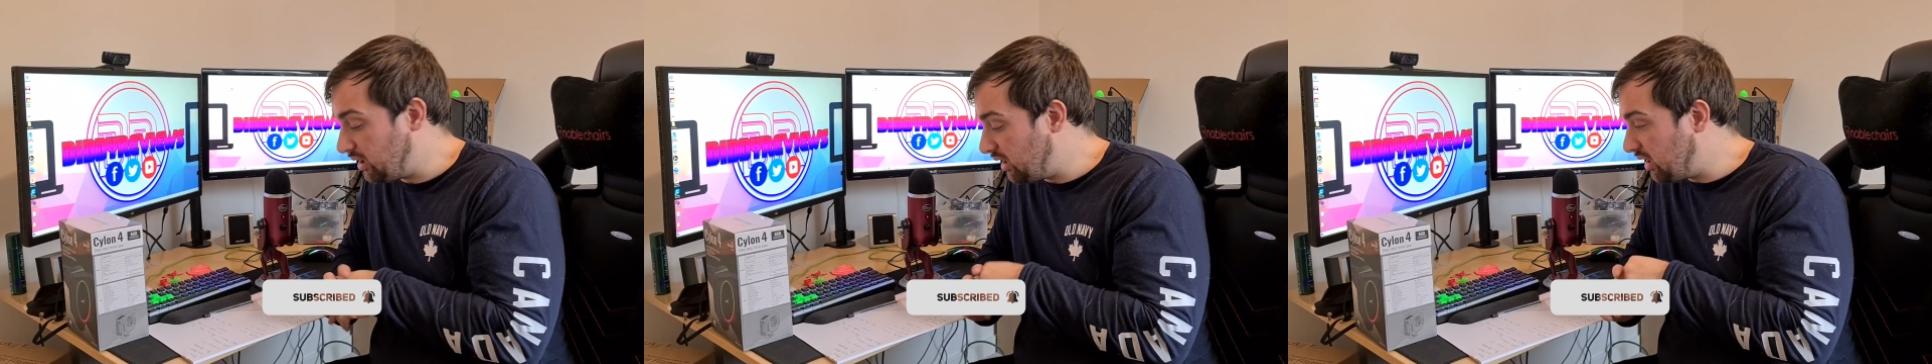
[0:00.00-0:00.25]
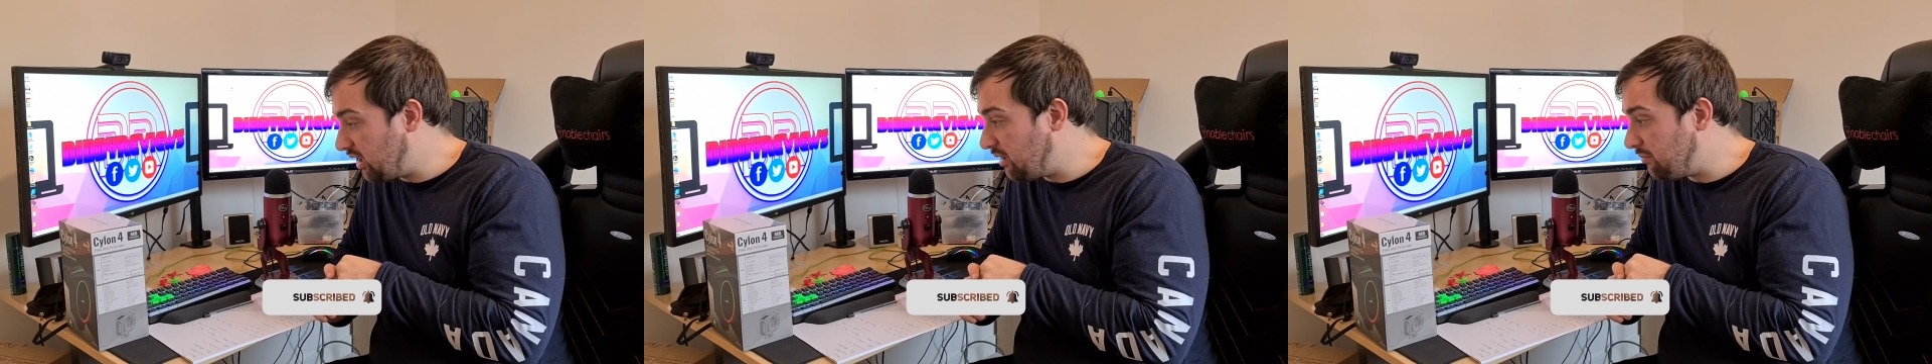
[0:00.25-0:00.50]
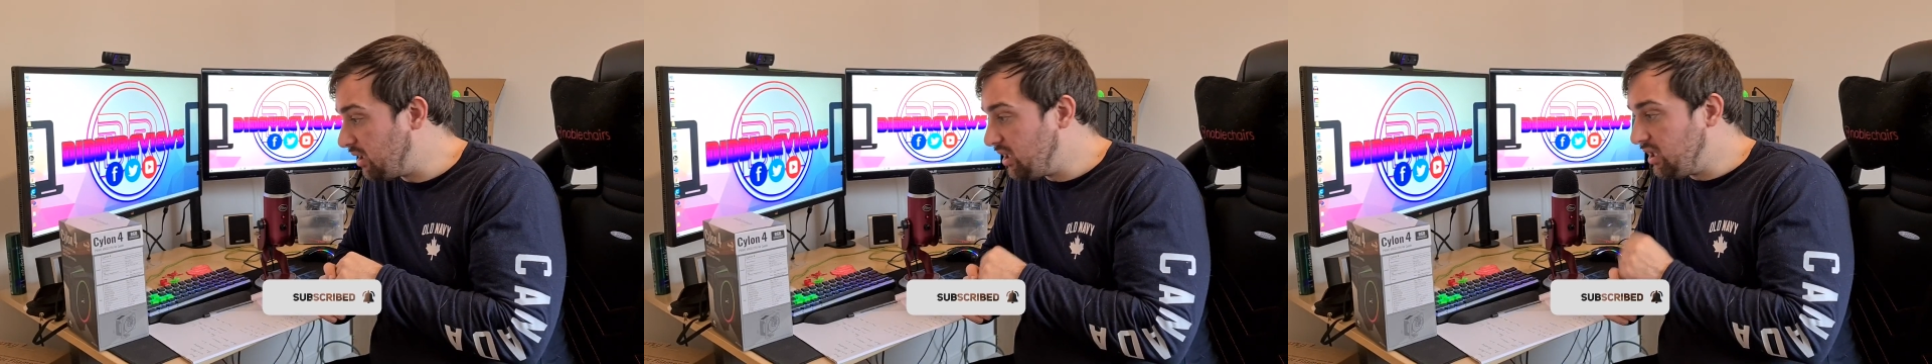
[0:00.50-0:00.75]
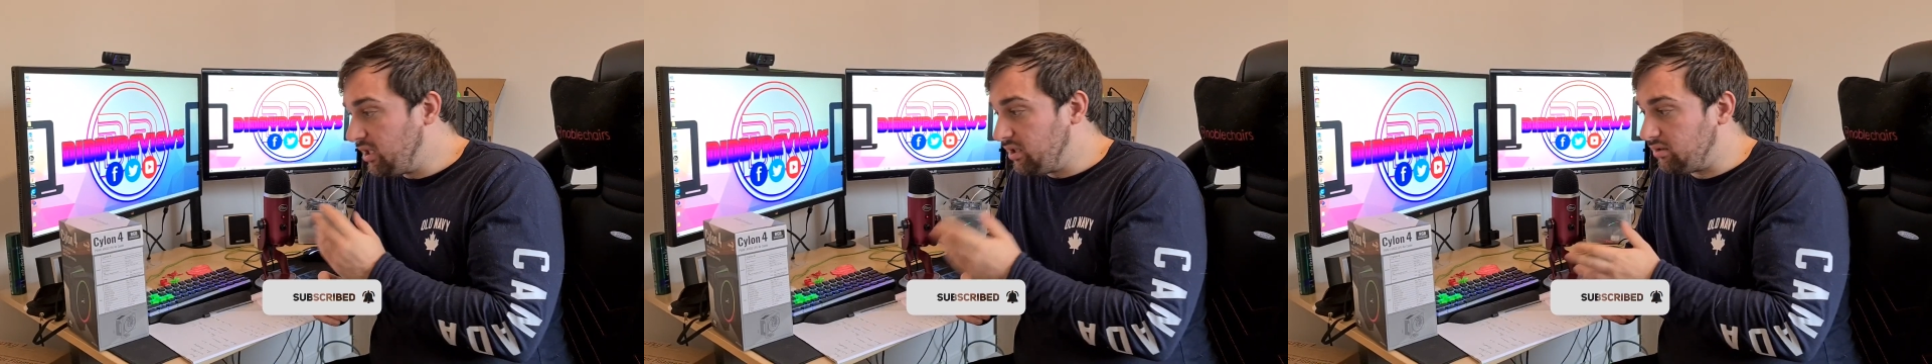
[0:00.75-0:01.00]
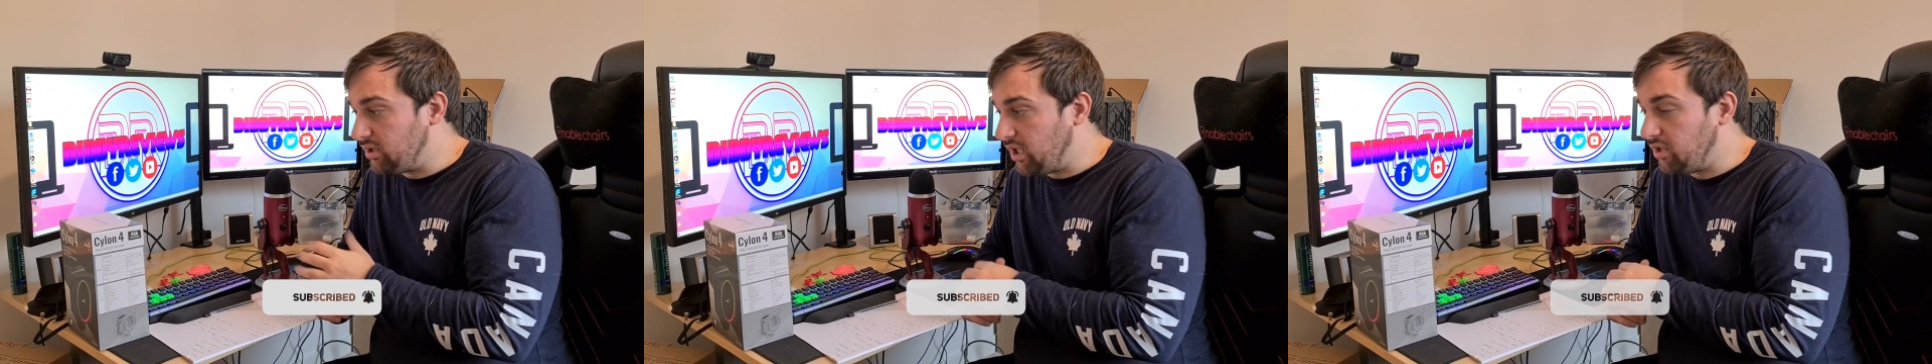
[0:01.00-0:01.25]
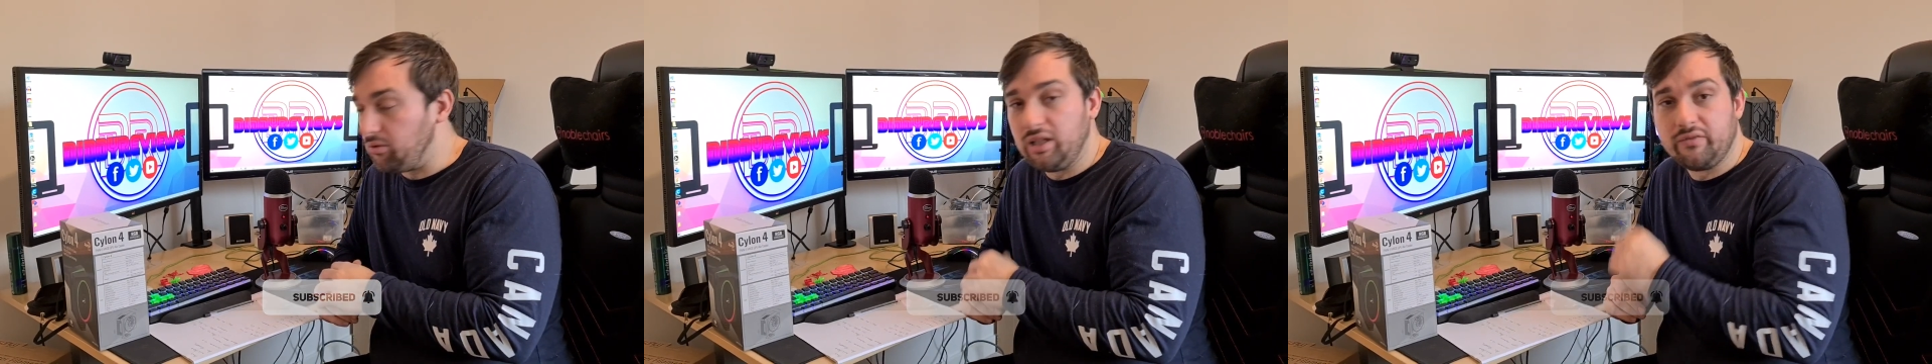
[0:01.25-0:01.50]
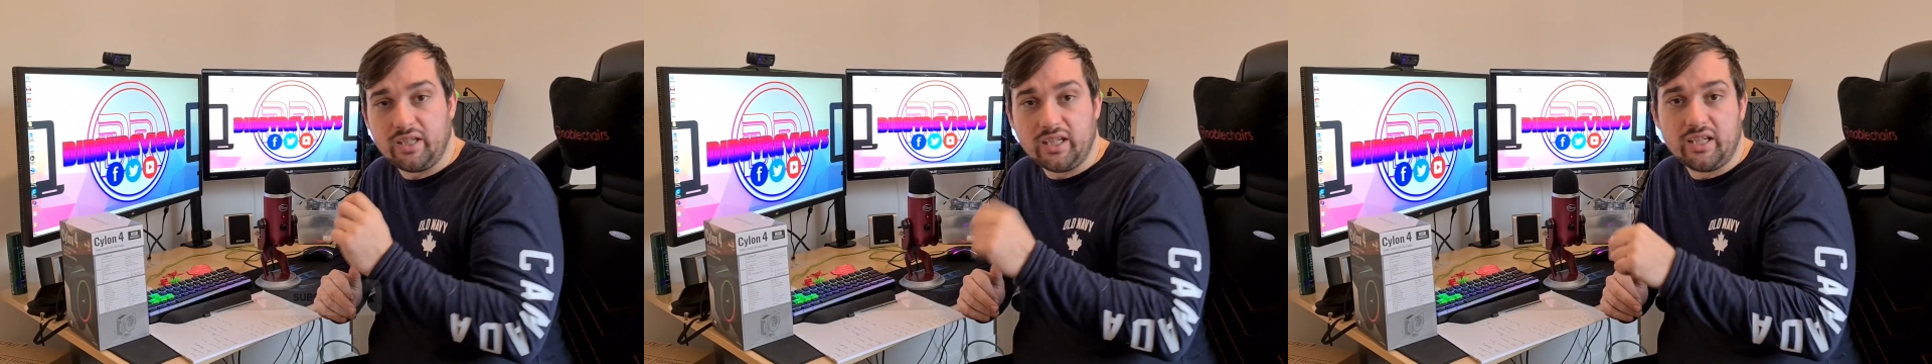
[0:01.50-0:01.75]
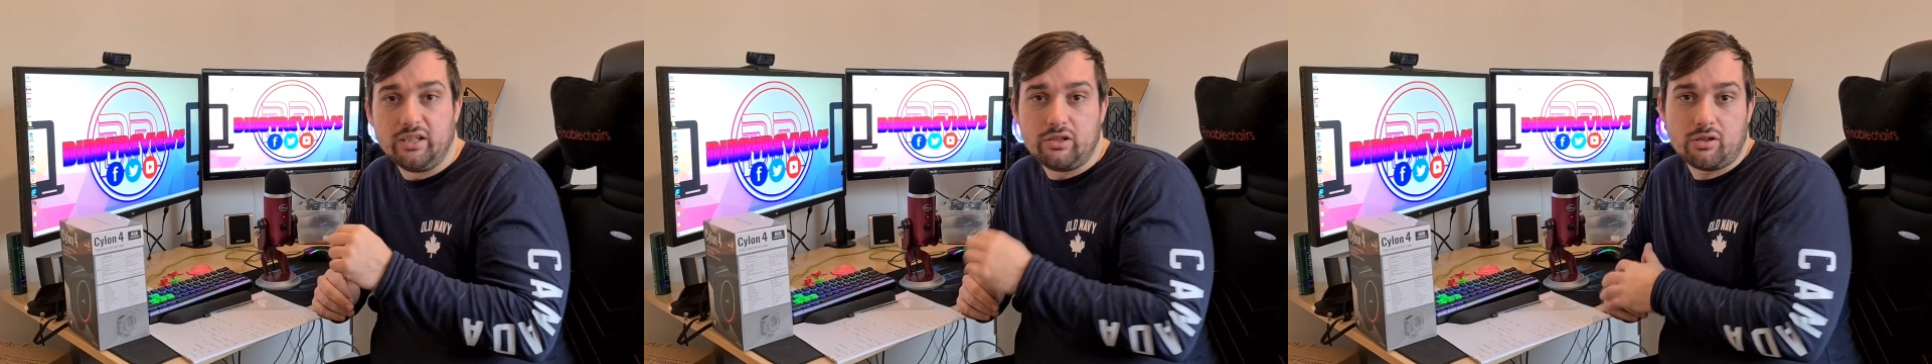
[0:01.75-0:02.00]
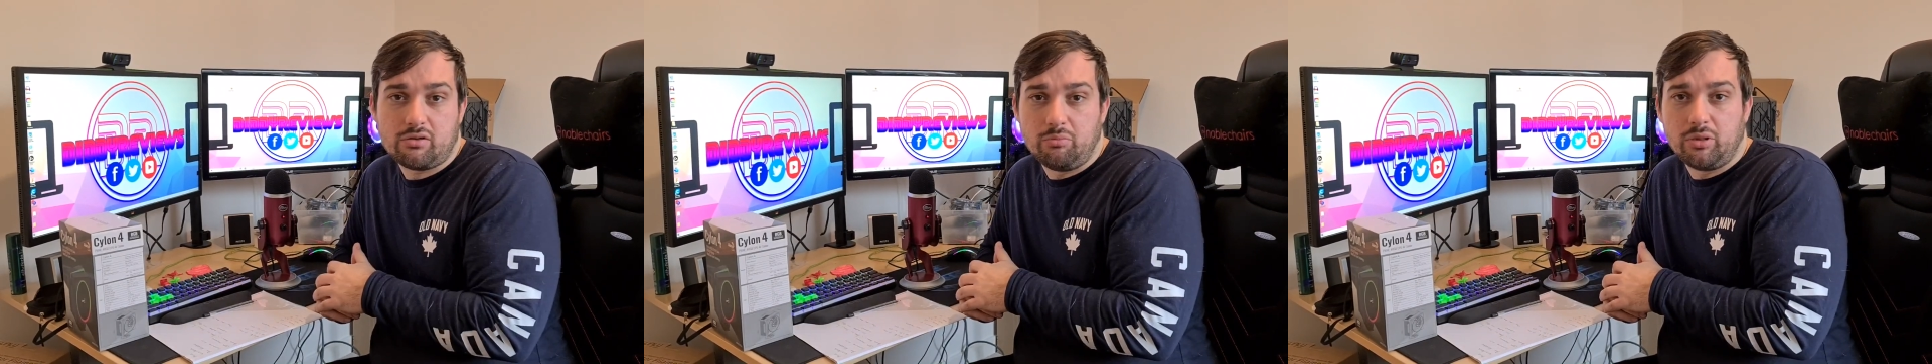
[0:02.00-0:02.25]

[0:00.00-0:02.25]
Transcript: Um, I'll leave a link in the description